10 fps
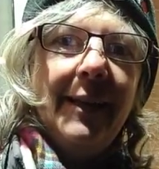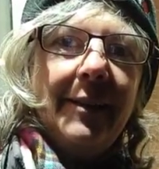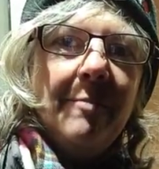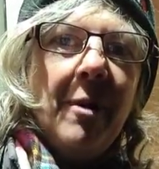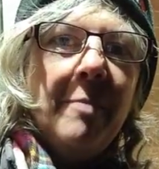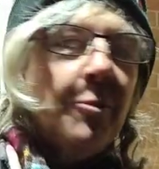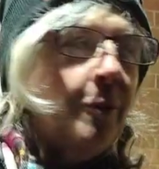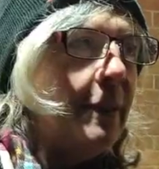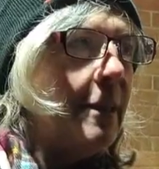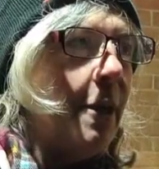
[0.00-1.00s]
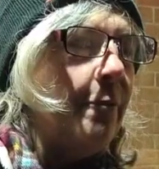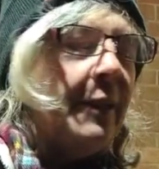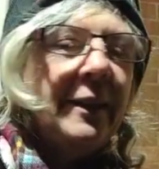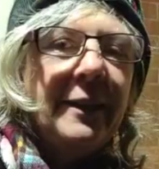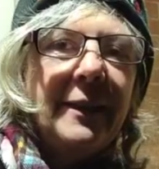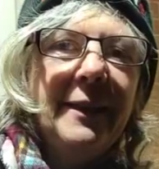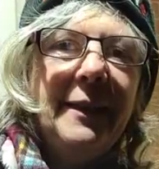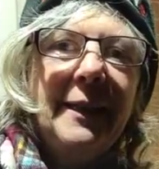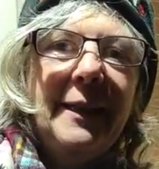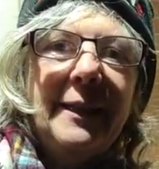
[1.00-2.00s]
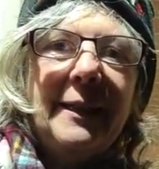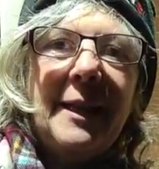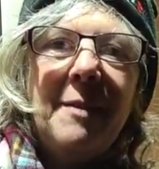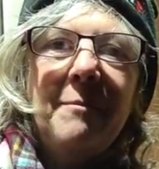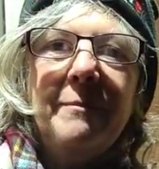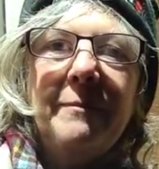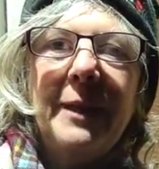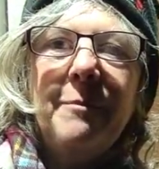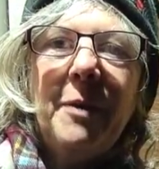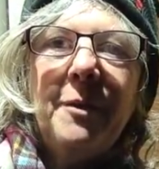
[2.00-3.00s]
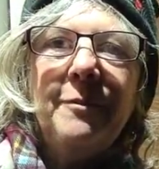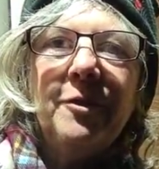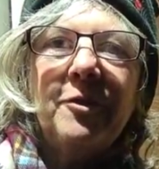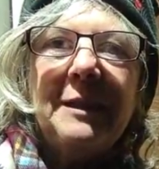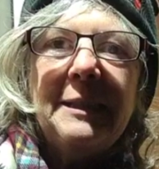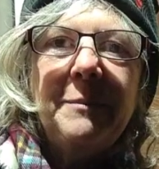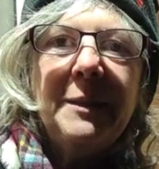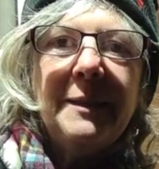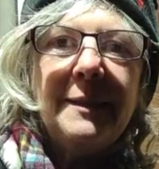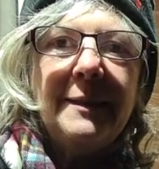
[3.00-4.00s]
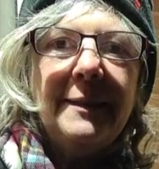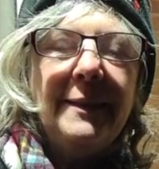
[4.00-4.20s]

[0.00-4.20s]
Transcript: that my boy's hopefully gonna come home for Christmas.